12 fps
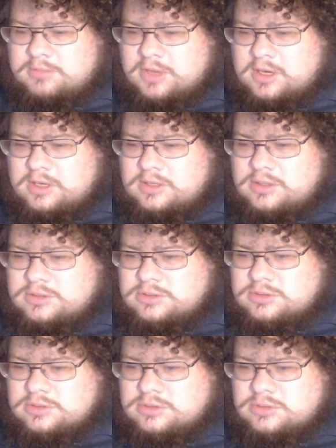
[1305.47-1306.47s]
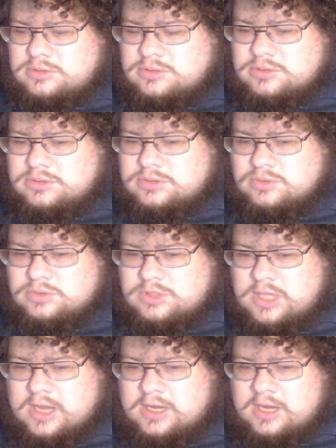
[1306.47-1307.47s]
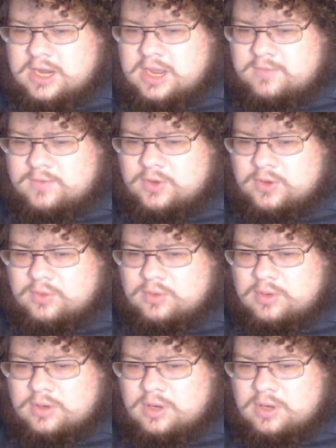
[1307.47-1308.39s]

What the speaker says: buddy. Glad to have you.